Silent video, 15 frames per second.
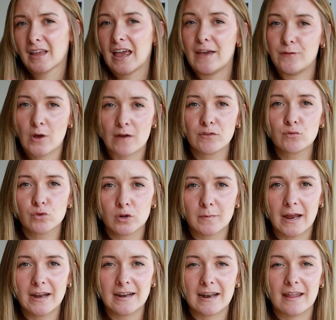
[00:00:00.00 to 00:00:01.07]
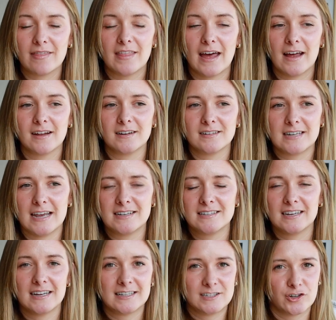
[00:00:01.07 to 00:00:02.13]
If you have a roommate, that takes
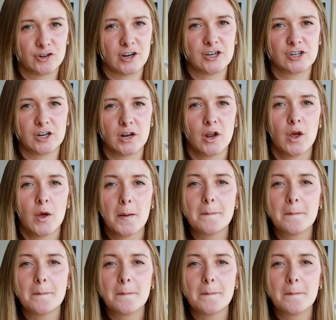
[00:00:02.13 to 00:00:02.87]
into consideration